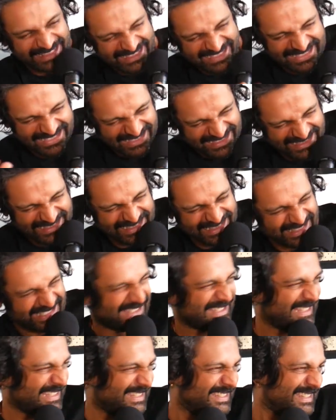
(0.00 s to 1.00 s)
are the
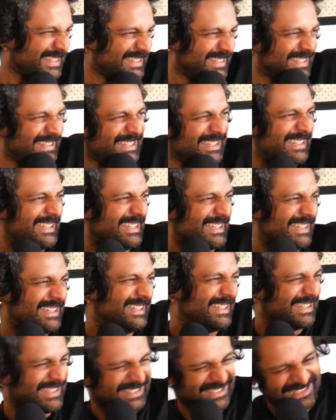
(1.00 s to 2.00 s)
questions. These are the big
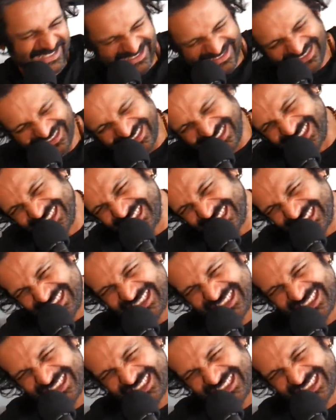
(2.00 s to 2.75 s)
questions. You know what I'm